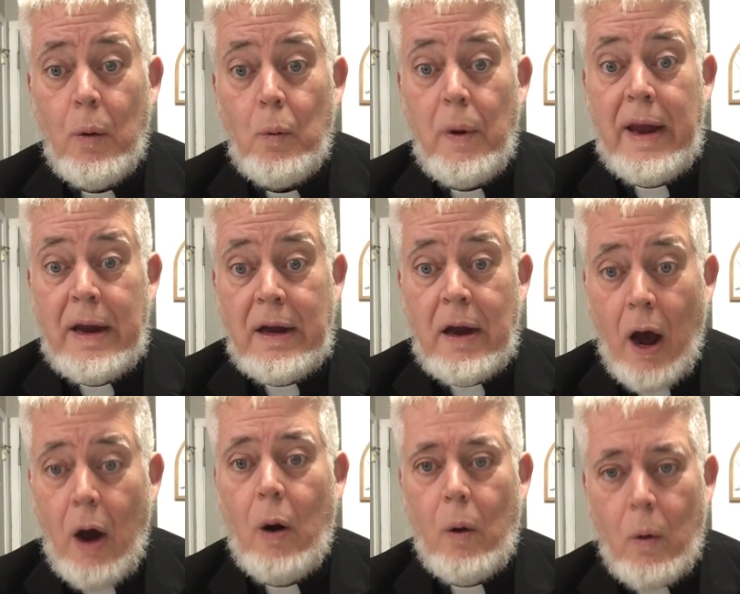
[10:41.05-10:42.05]
we
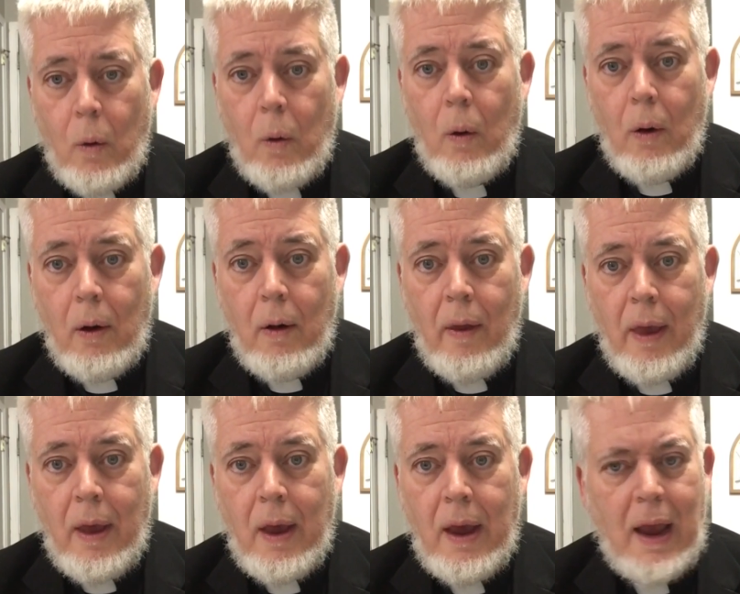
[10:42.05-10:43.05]
know
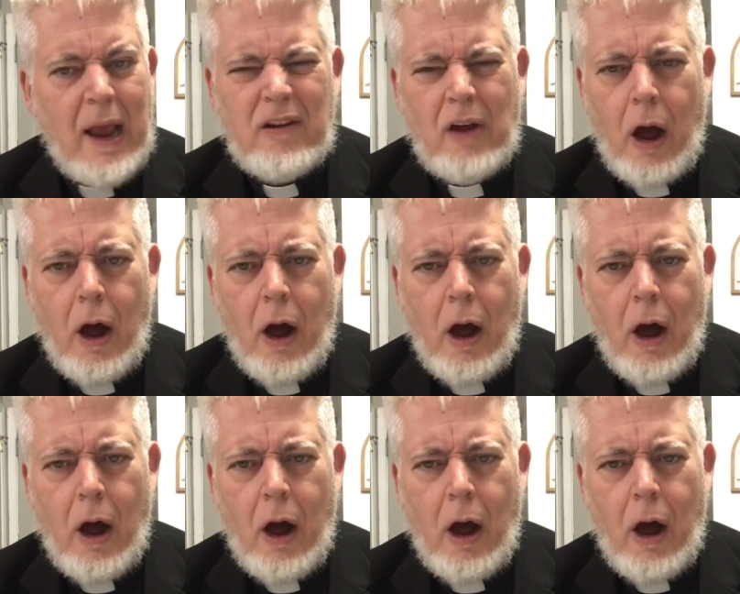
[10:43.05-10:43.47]
He's